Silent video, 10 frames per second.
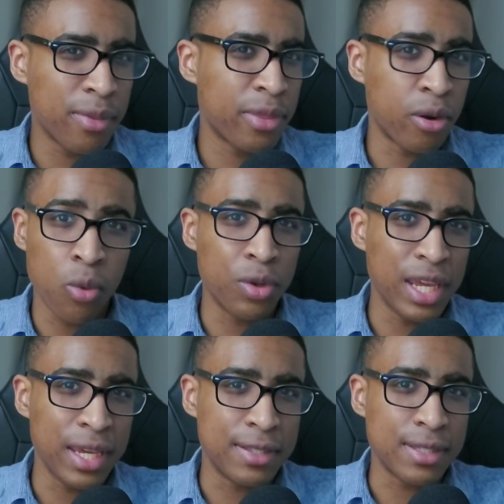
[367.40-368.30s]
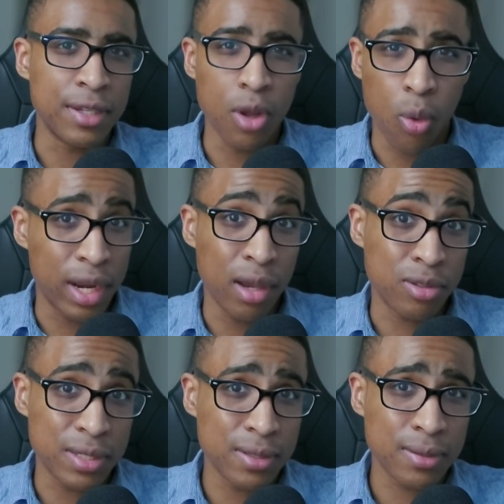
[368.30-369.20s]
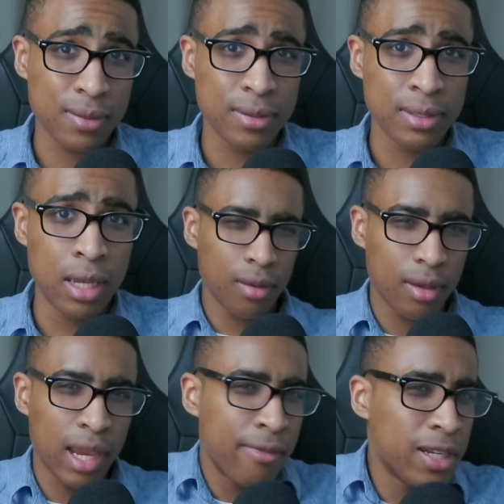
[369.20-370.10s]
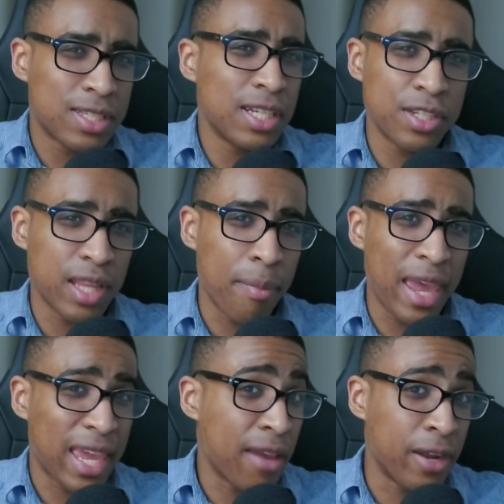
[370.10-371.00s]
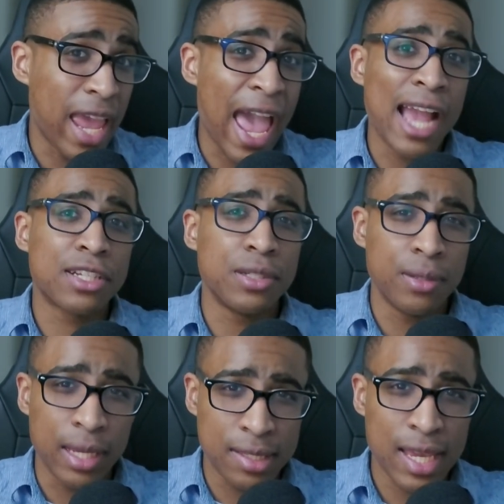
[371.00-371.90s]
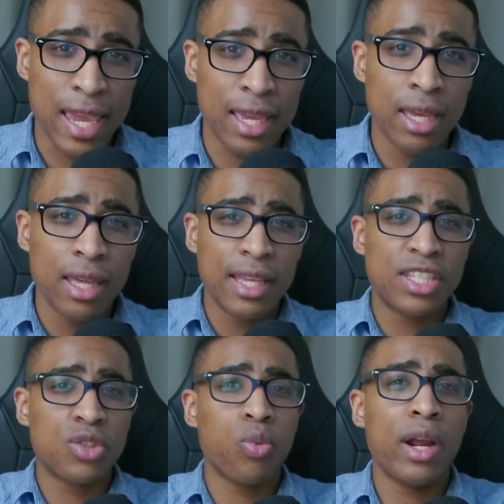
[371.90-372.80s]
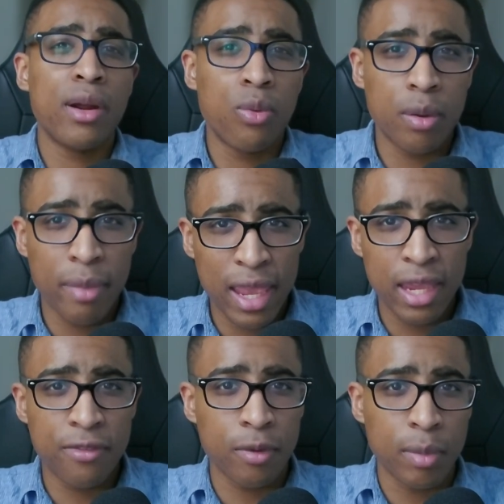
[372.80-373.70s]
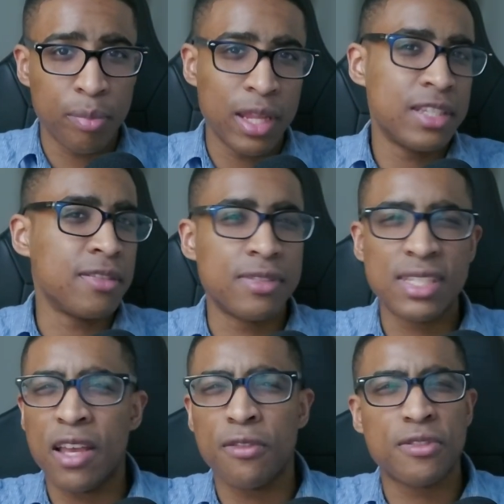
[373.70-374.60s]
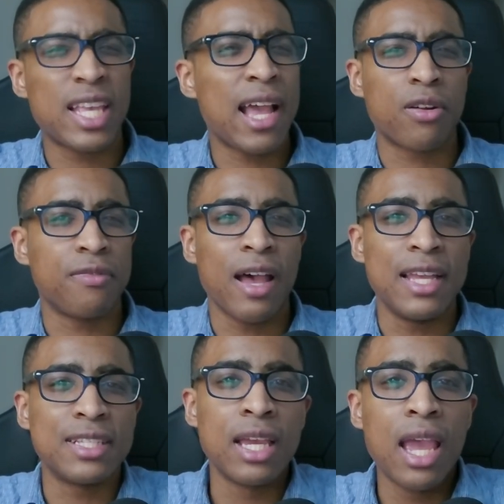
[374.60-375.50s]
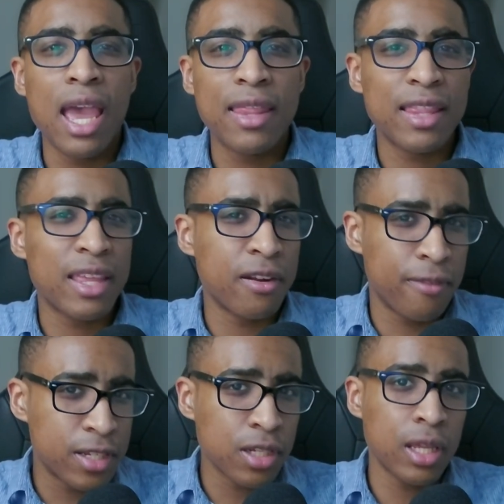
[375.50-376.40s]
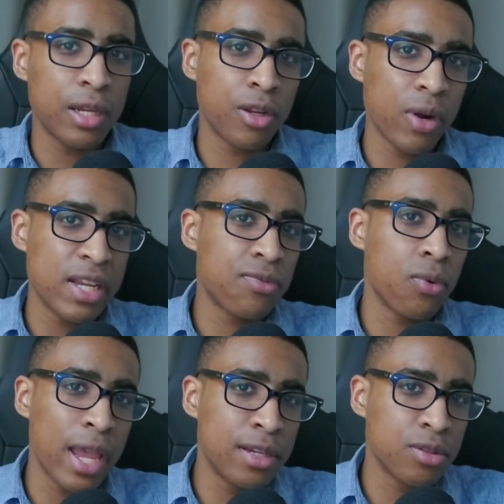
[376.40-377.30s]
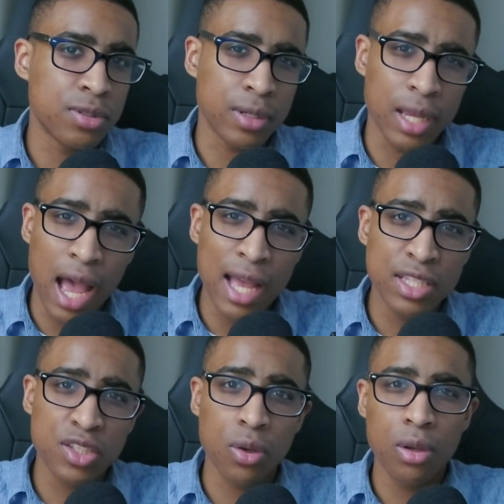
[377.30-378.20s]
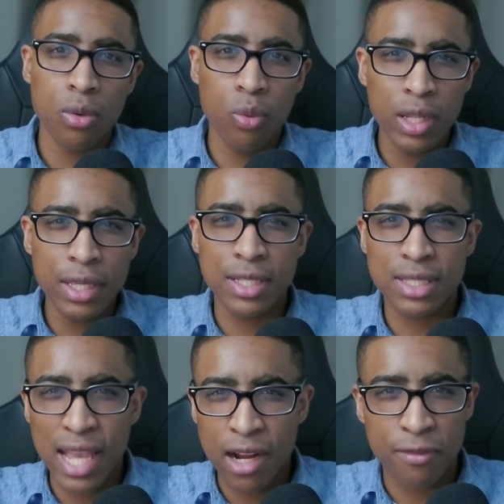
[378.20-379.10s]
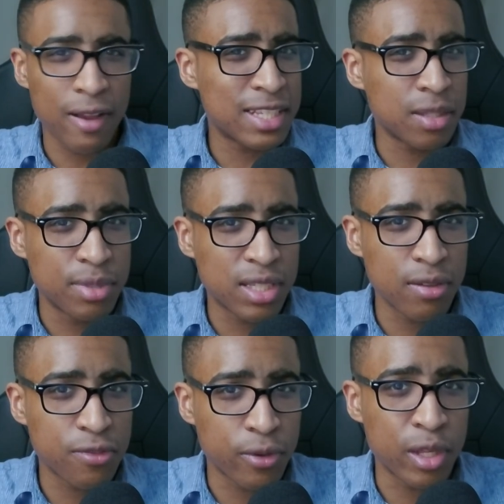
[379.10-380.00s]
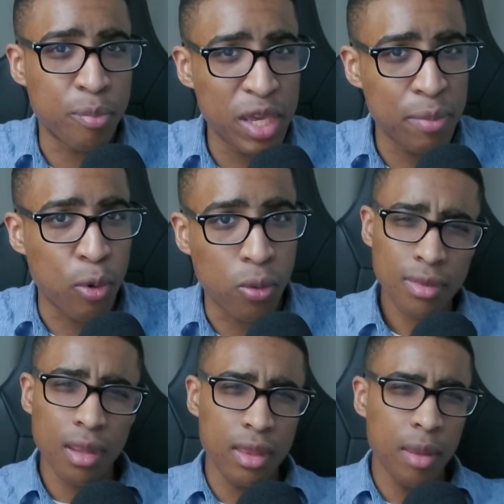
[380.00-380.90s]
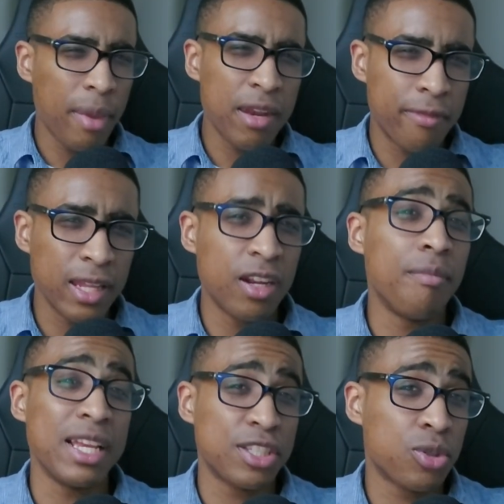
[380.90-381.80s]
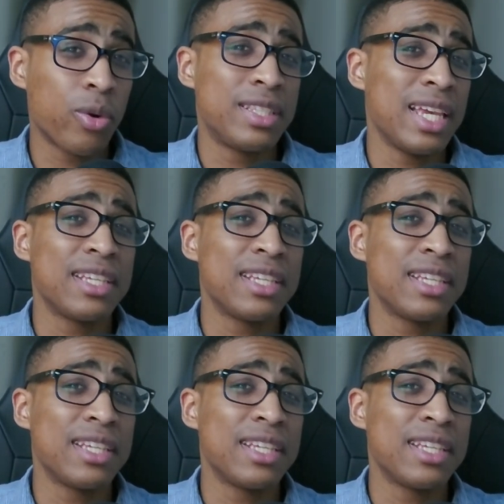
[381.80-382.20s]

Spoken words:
their own needs and no one else's. Every decision they make, every action they take, they swear were made from a place of self-sacrifice, and that they are vigilant and graceful angels or gods willing to sacrifice themselves for their people. The main villain of my story takes